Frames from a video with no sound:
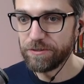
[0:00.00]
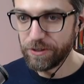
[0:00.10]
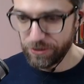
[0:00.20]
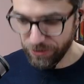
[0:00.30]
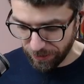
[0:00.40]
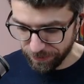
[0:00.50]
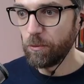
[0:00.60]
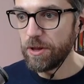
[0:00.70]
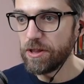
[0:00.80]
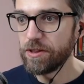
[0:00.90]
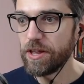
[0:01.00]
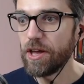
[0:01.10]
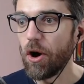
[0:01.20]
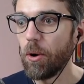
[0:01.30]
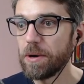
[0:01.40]
first off with the
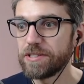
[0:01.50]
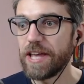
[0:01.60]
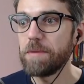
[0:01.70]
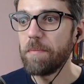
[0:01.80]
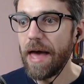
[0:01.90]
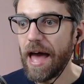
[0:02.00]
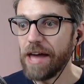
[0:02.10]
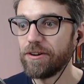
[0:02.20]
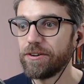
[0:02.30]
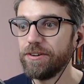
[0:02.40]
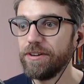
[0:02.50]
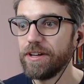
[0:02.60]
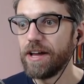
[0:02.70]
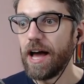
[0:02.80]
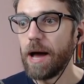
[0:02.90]
OSM add-on.
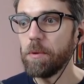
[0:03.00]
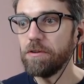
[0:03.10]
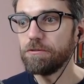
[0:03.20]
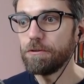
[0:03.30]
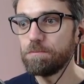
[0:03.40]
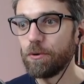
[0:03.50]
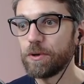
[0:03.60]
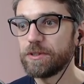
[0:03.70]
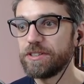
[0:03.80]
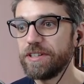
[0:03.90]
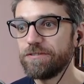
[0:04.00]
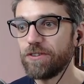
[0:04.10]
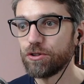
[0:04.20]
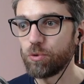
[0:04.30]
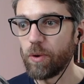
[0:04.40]
I'm going to import the
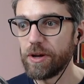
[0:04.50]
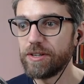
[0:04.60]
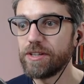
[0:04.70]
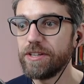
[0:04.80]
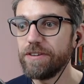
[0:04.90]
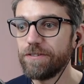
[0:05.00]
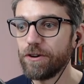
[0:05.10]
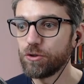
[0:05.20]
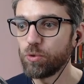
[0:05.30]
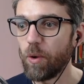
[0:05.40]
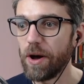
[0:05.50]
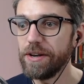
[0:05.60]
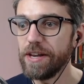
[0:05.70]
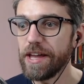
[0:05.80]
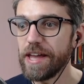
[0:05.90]
default one and the default
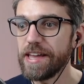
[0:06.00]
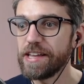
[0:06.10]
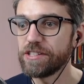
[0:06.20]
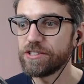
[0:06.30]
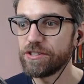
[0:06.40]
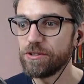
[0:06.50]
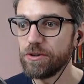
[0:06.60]
one is New